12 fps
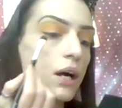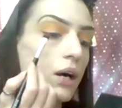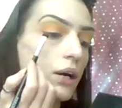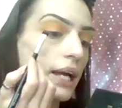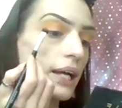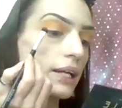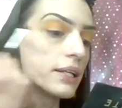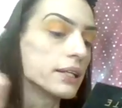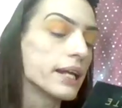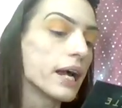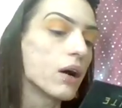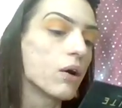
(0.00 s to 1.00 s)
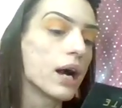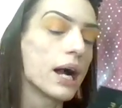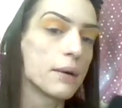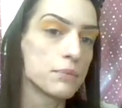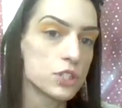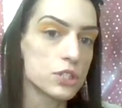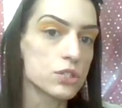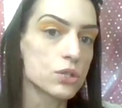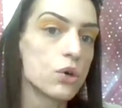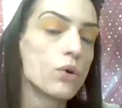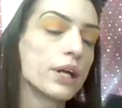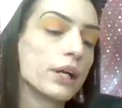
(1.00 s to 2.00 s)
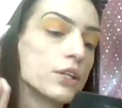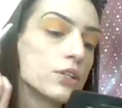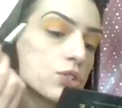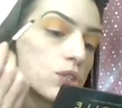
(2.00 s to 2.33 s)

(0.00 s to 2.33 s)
Okay, now I'm just going